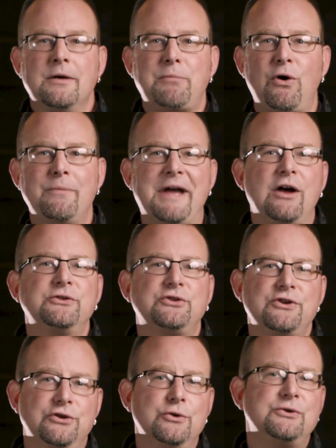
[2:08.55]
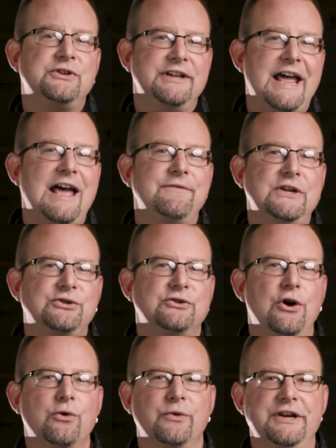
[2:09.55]
Pole mounts are used in heavy
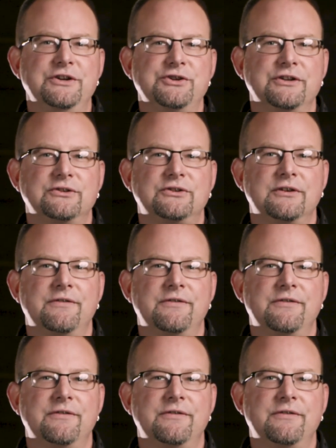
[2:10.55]
snow regions.